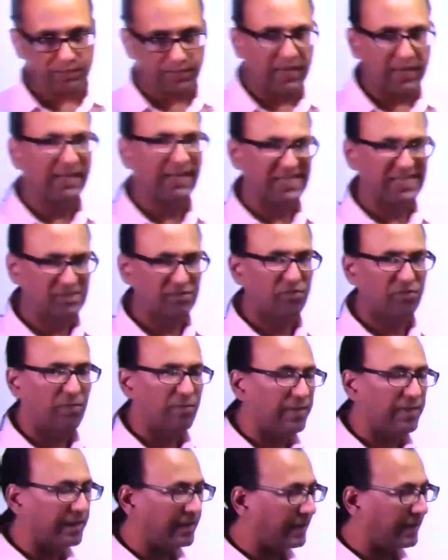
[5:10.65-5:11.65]
In case of a
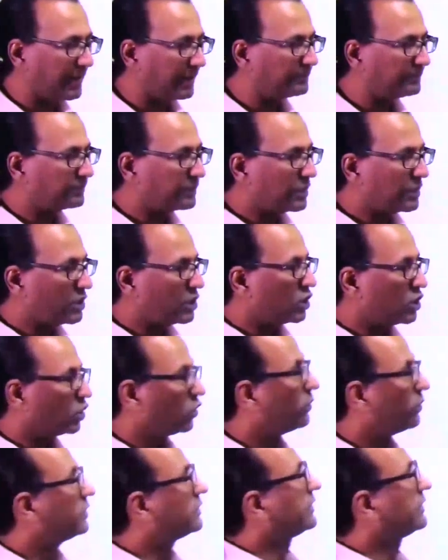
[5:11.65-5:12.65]
male, you
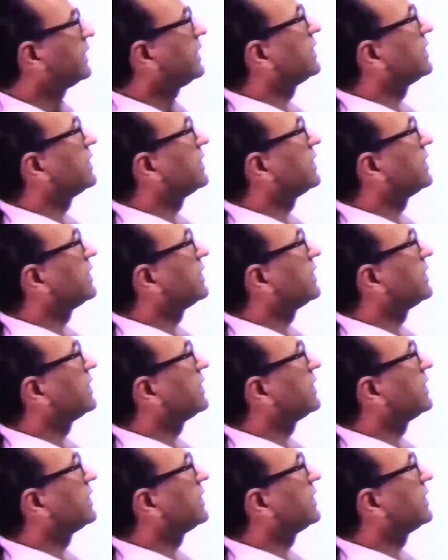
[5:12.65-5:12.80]
will see